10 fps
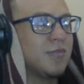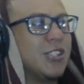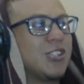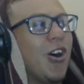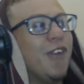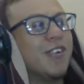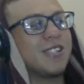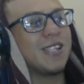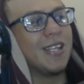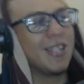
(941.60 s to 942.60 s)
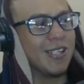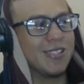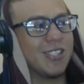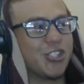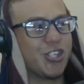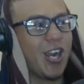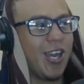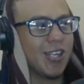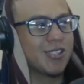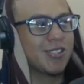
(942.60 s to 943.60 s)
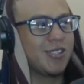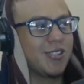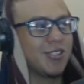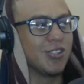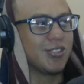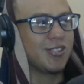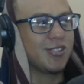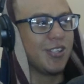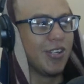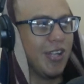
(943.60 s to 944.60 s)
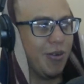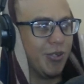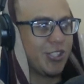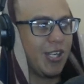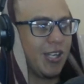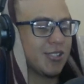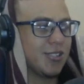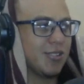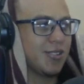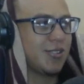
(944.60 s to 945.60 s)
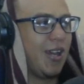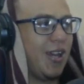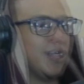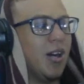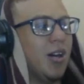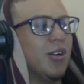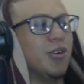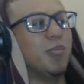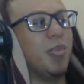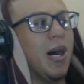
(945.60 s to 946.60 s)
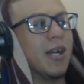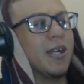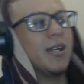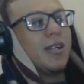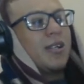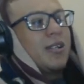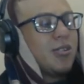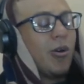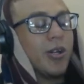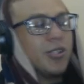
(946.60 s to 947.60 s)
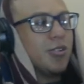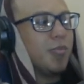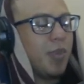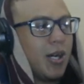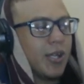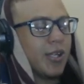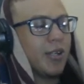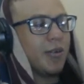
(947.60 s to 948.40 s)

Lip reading: So obviously he thinks it's Shanks, because, you know, that was Shanks's hat. Oh, Buggy. Talking to Buggy.